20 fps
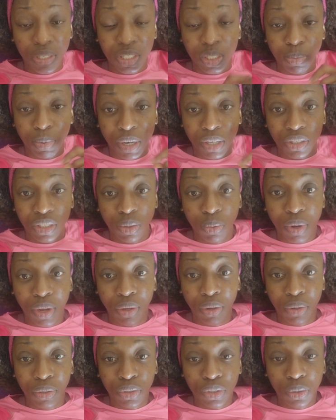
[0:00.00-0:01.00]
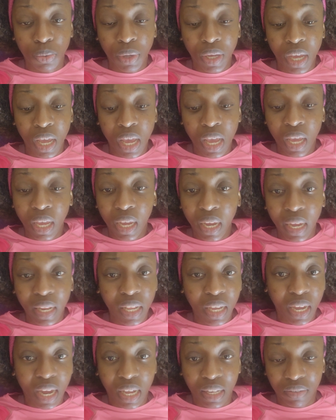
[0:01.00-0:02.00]
especially when you're doing
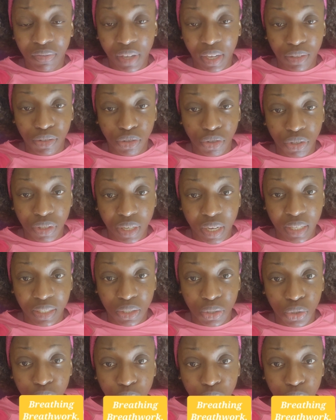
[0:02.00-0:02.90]
any kind of exercise and